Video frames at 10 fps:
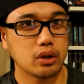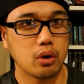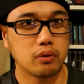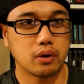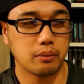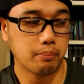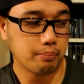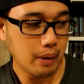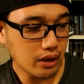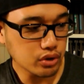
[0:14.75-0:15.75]
go over
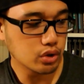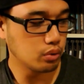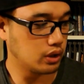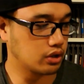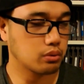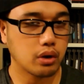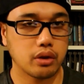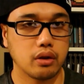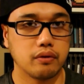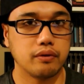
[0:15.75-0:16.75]
about 2 weeks worth
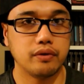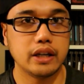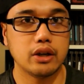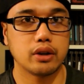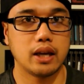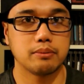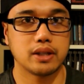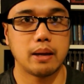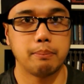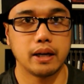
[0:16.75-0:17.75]
of video games
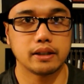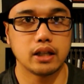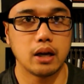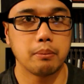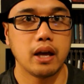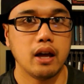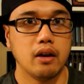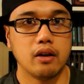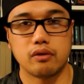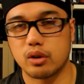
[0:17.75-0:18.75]
that I picked up
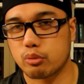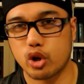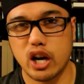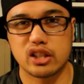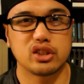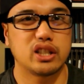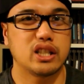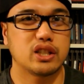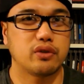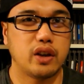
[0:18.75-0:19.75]
from
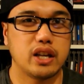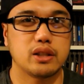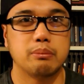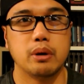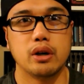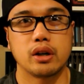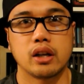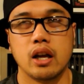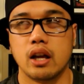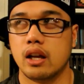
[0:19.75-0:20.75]
Craigslist, Facebook,
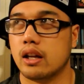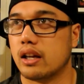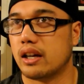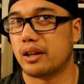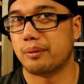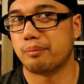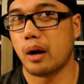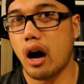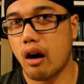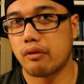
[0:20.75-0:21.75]

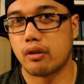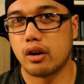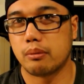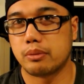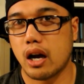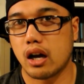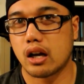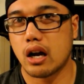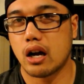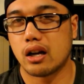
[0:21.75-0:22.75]

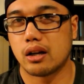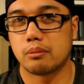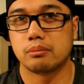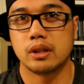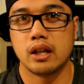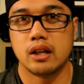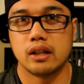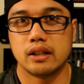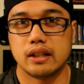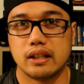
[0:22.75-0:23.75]
OfferUp.com,
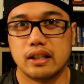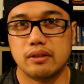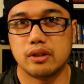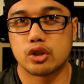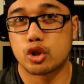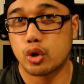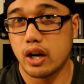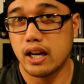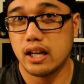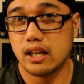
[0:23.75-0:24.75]
even
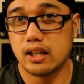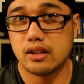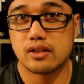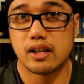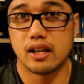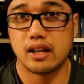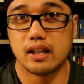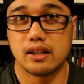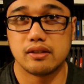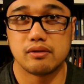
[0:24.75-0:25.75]
trades
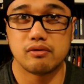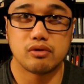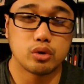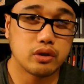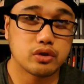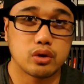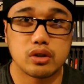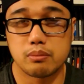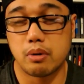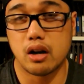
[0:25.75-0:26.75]
and thrift
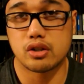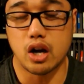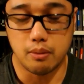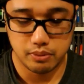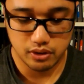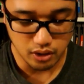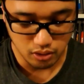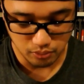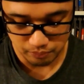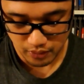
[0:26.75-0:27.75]
stores and pawn shops.
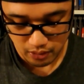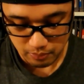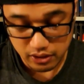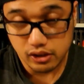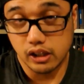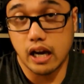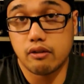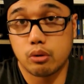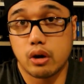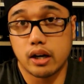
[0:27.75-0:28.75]
So basically
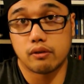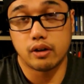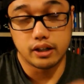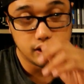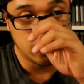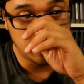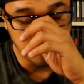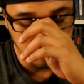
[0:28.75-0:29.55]
everywhere I could find a deal.